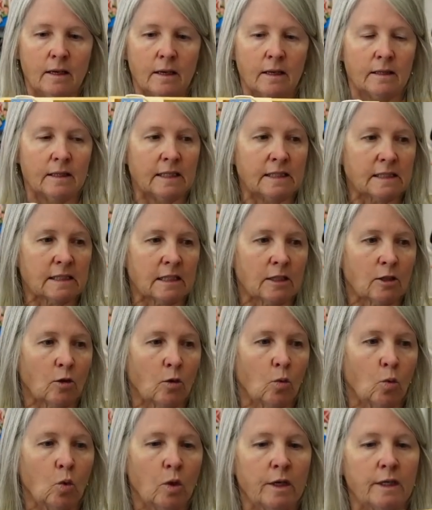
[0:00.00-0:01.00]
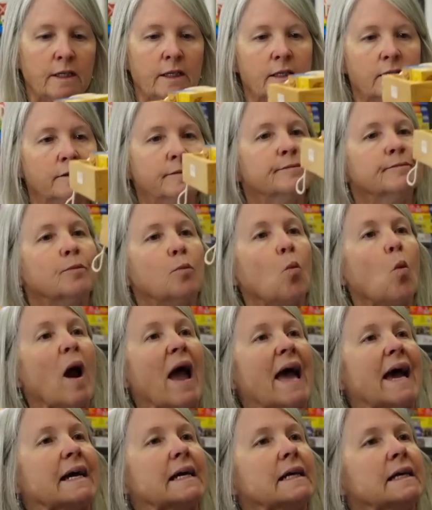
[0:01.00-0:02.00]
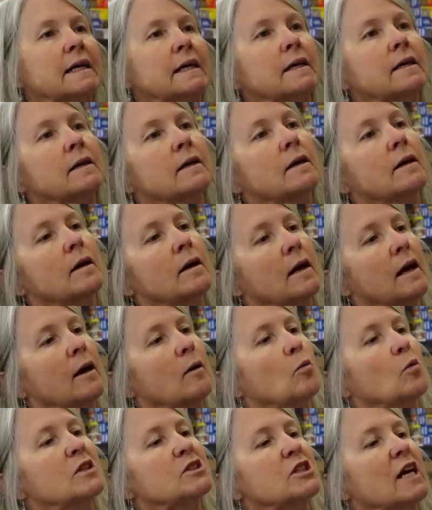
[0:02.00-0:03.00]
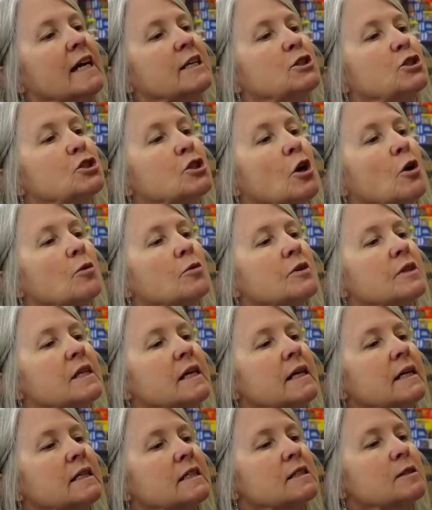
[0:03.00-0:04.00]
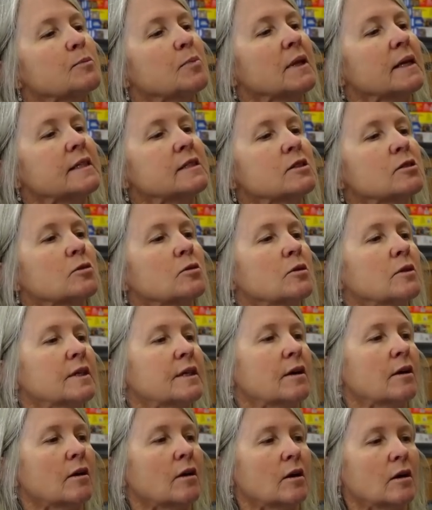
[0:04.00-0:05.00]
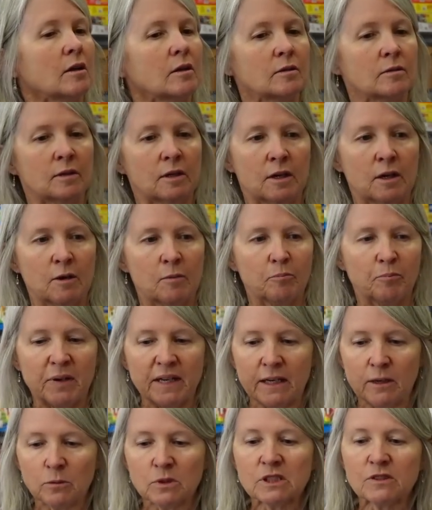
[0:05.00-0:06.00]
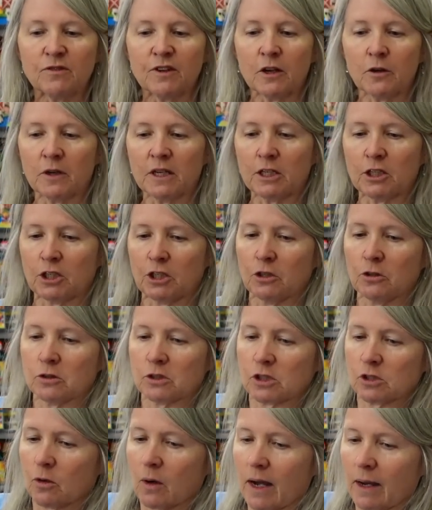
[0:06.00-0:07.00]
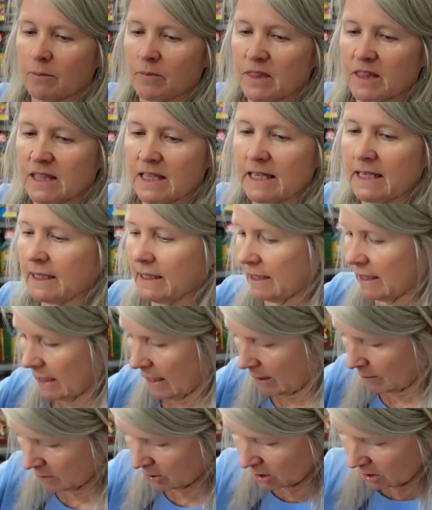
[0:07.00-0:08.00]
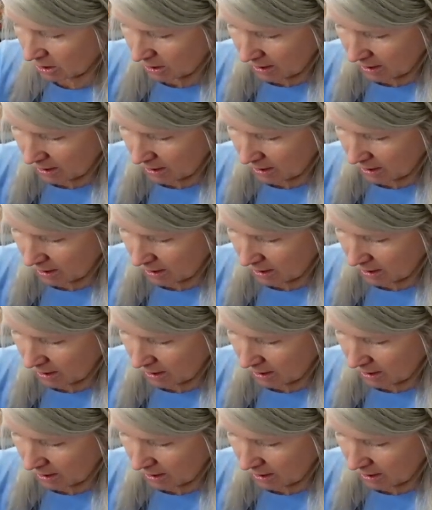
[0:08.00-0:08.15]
this little wooden wagon, which I don't think is Playskool at all but it was very cute. So I'm thinking I'm just